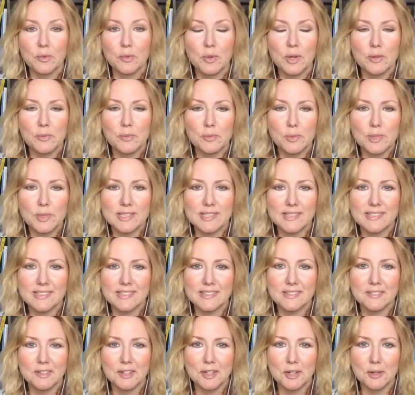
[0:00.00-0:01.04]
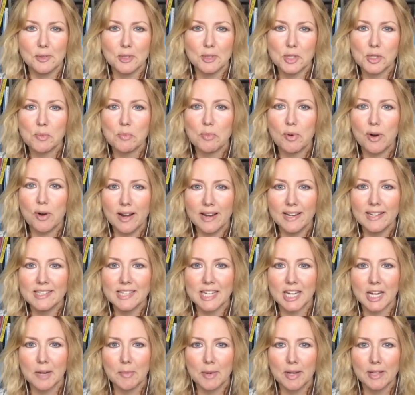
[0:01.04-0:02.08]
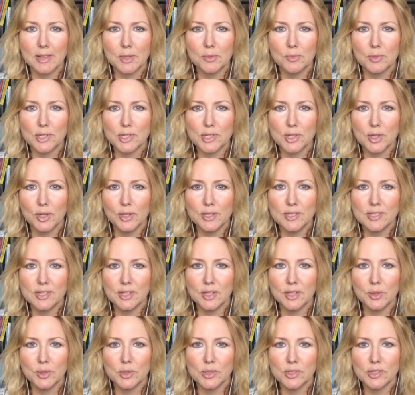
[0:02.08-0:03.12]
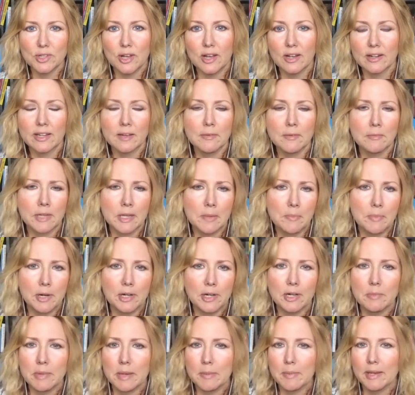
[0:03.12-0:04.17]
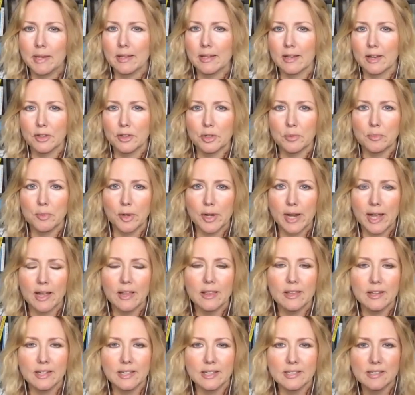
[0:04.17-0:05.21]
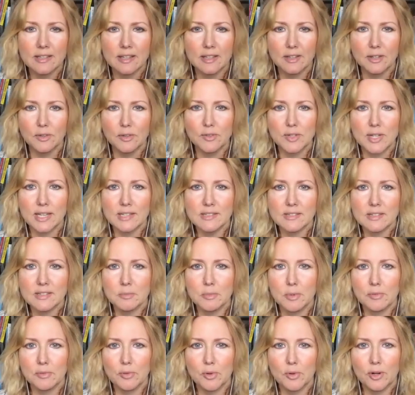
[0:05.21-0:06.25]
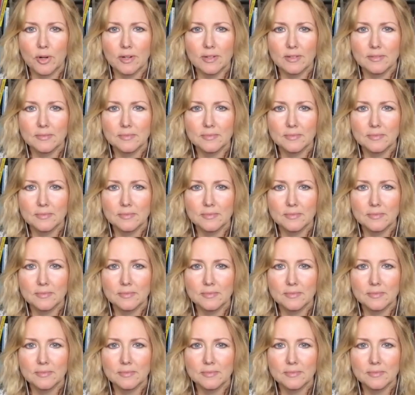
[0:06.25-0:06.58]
What was surprising about the results that you saw compared to maybe other modalities that you tested before?